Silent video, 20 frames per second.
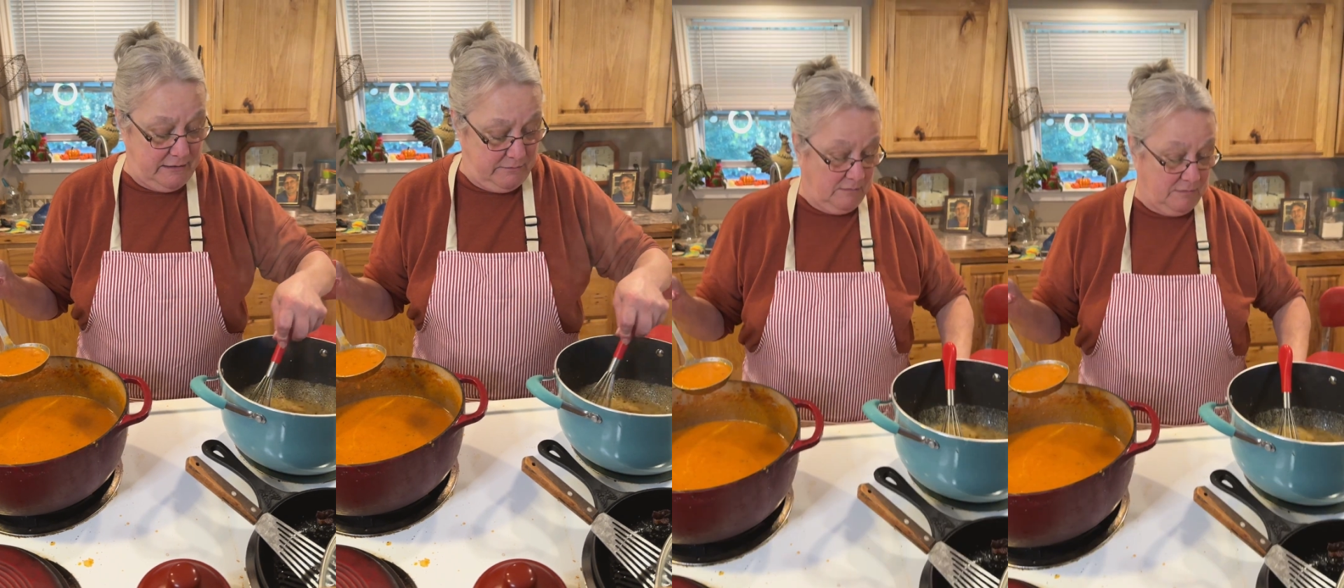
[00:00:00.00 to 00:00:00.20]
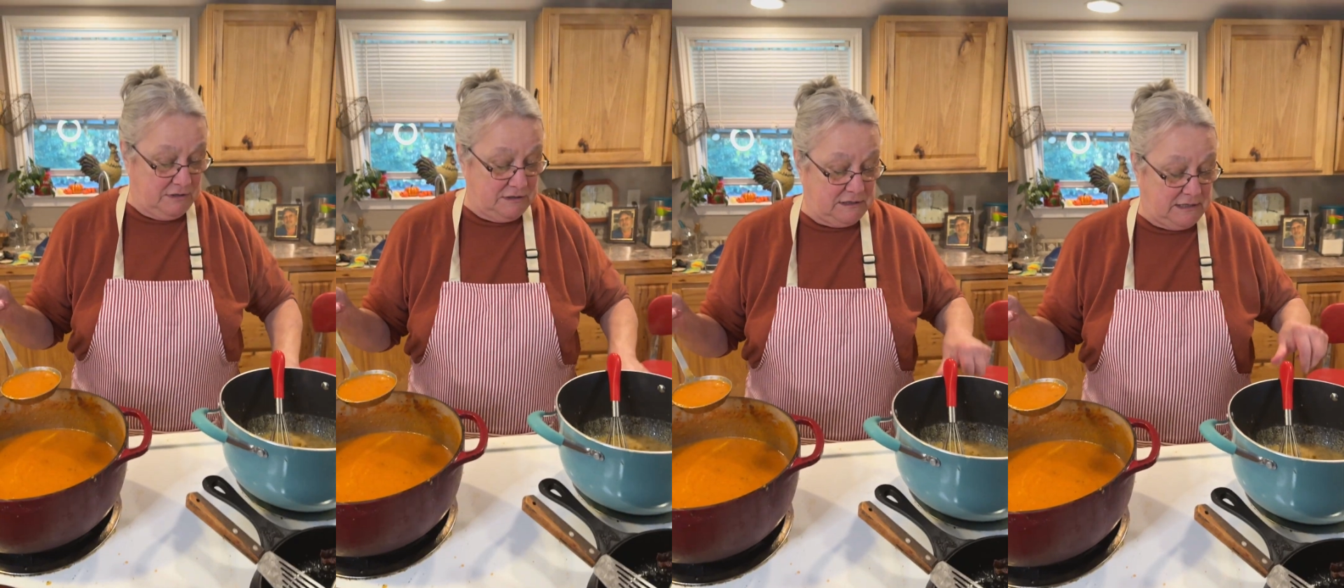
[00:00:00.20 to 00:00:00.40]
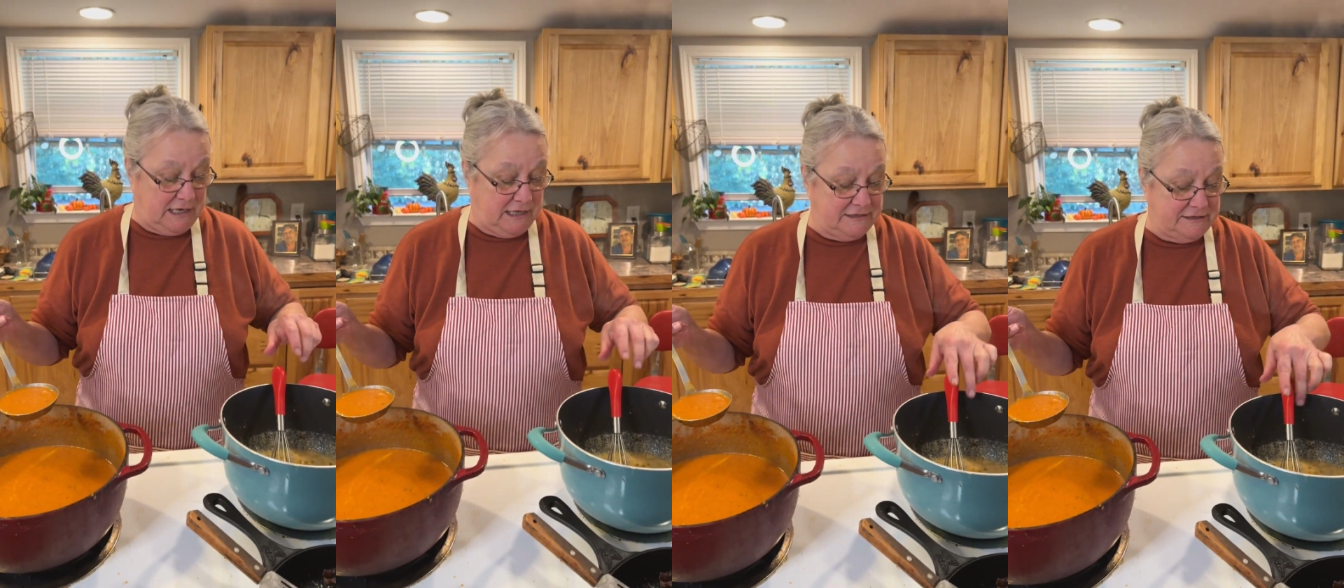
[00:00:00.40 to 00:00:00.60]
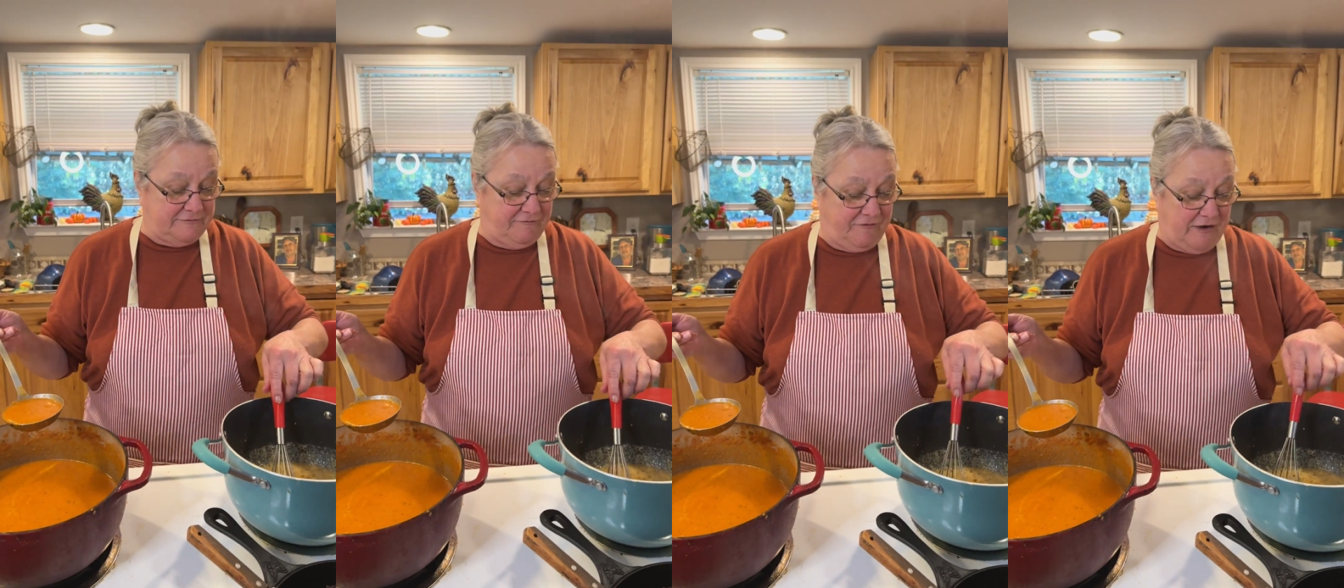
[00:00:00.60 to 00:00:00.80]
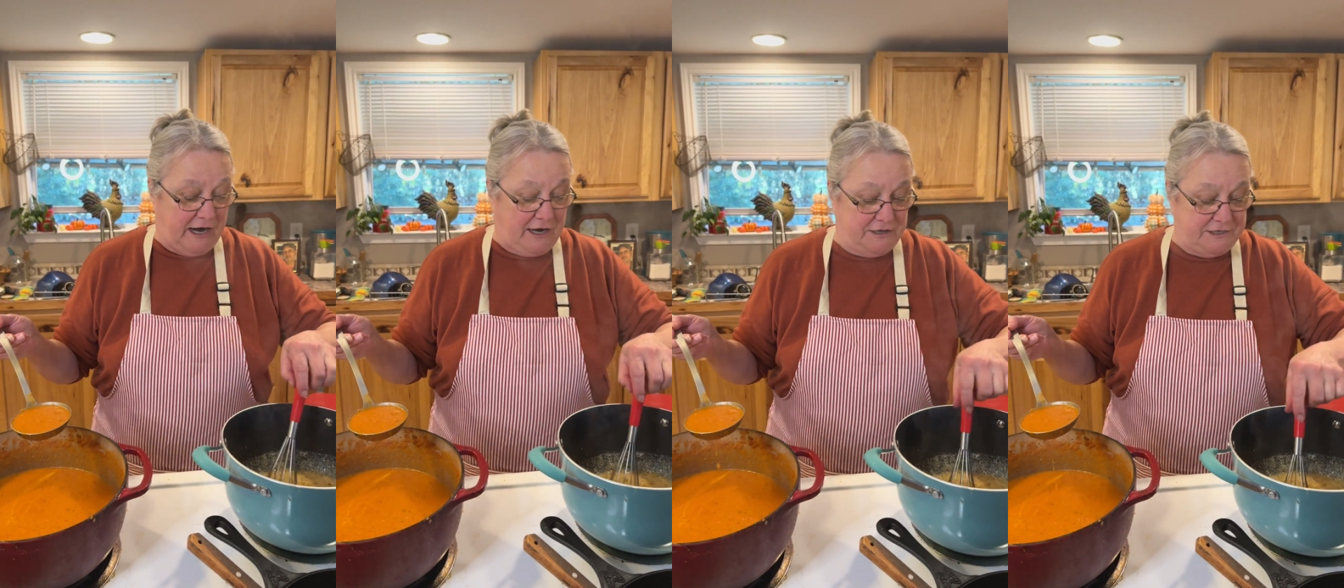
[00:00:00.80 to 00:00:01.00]
I'm gonna cut the
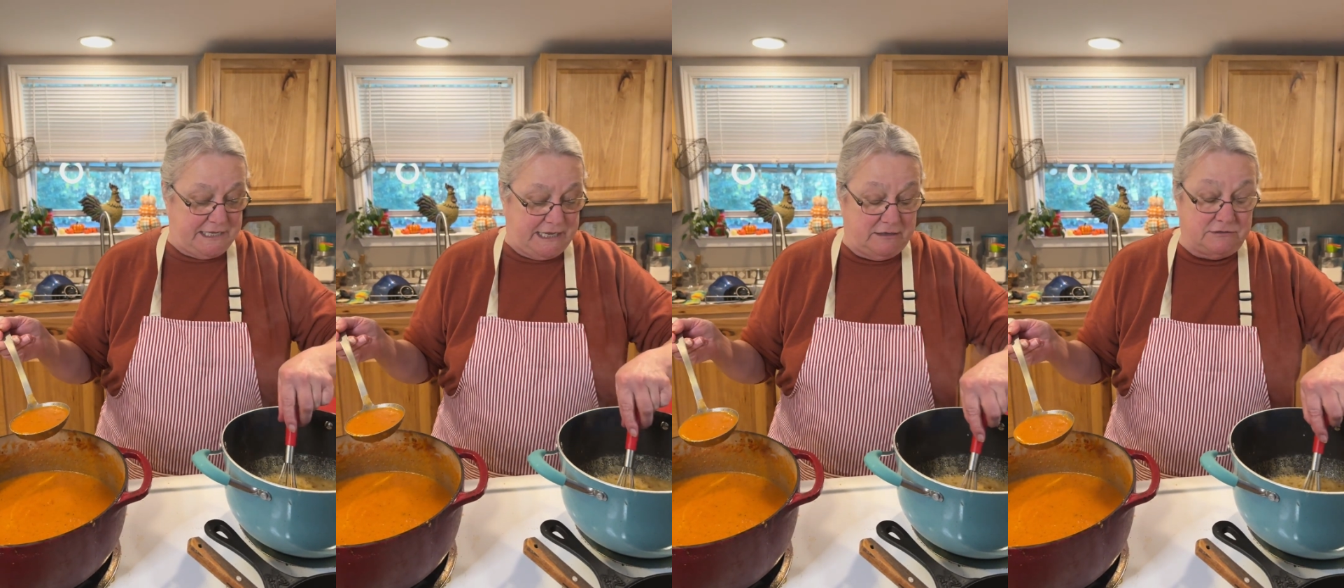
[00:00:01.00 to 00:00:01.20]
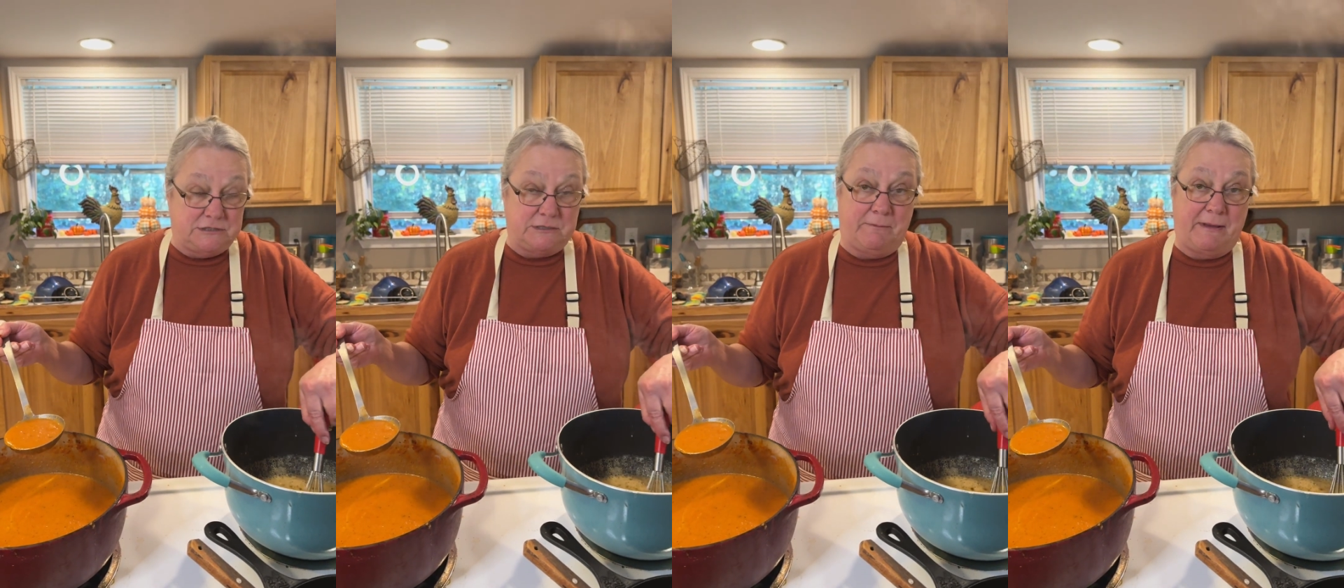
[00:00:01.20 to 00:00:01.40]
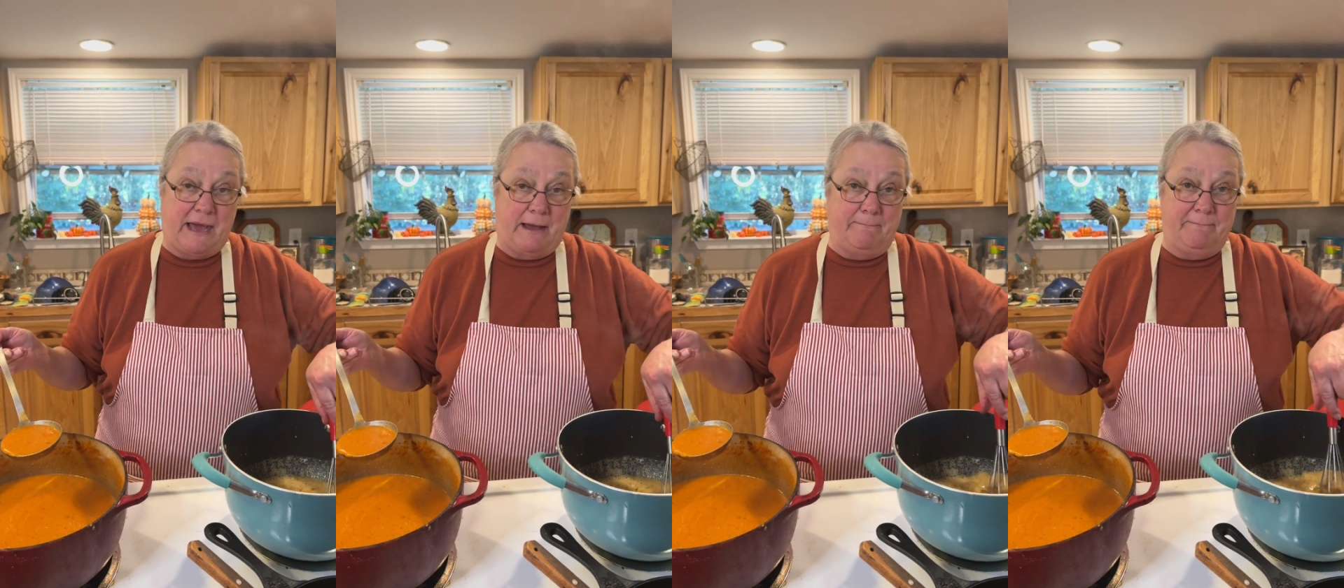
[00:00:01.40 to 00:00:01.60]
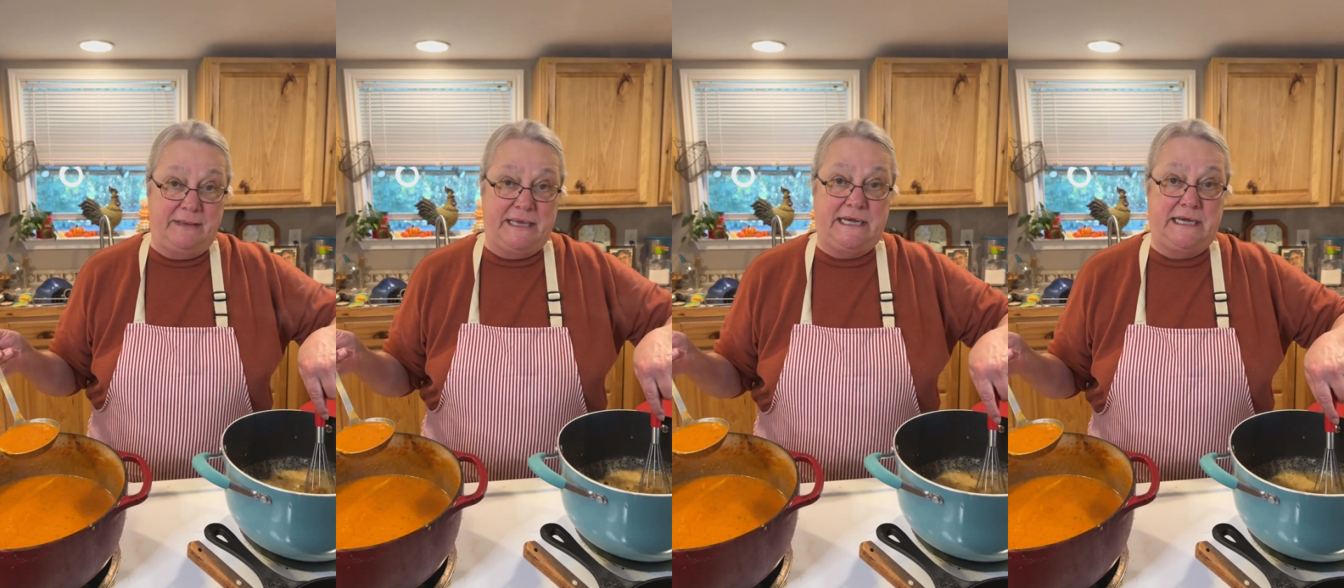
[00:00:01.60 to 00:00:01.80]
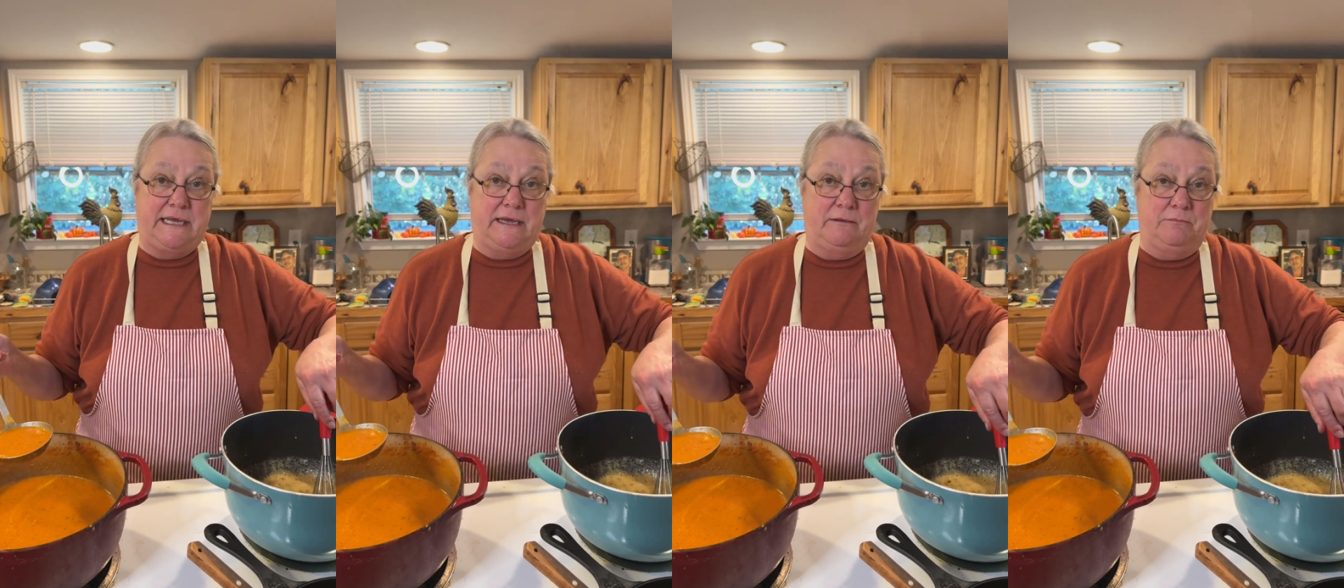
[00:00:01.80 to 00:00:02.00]
fire down to about
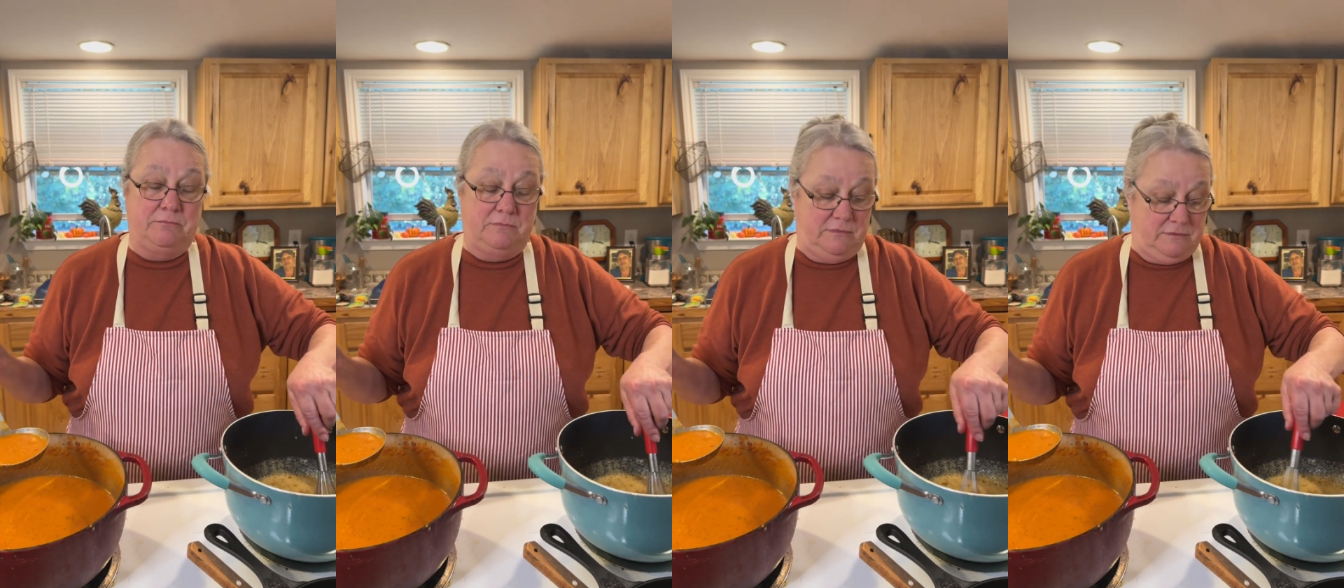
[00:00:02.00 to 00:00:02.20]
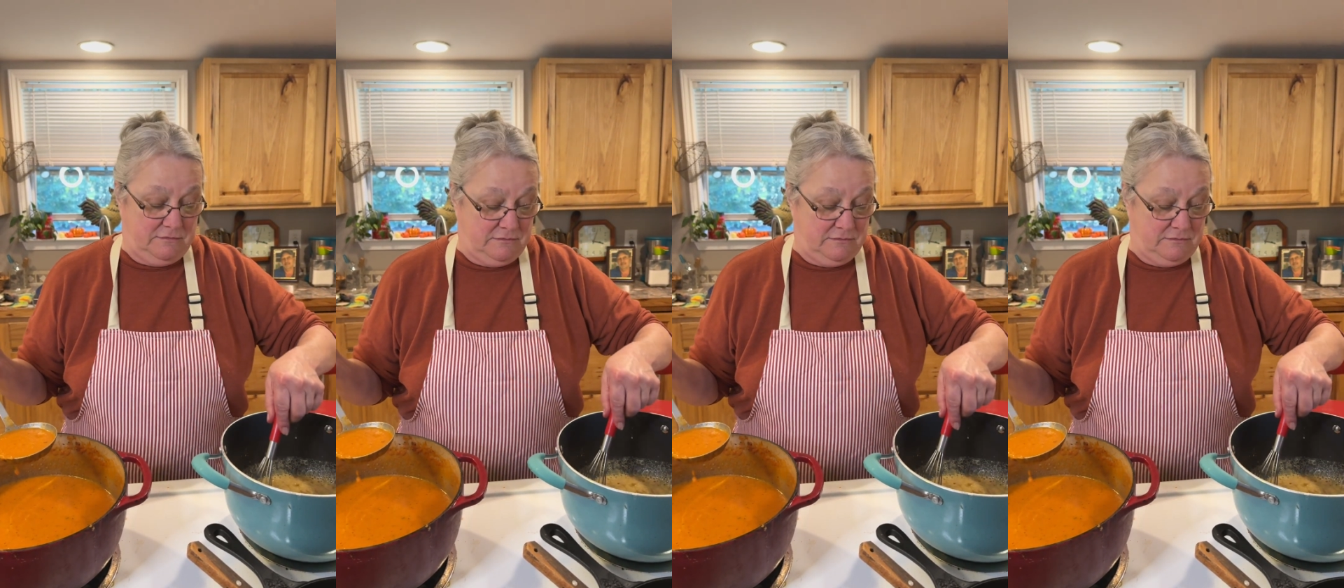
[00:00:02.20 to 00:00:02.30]
medium.